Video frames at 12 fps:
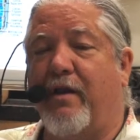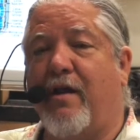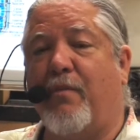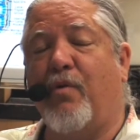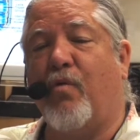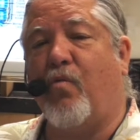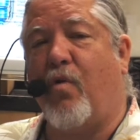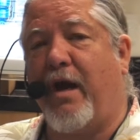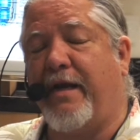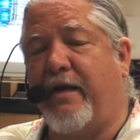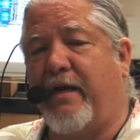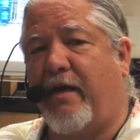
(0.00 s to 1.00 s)
a number
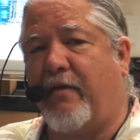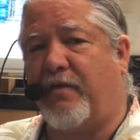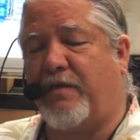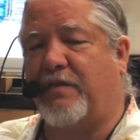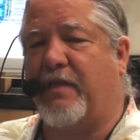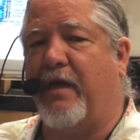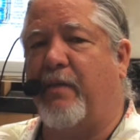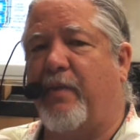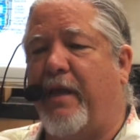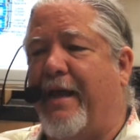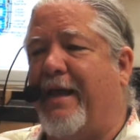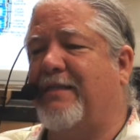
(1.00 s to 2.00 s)
1 cover
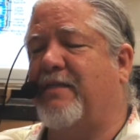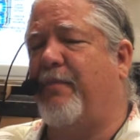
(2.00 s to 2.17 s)
slip is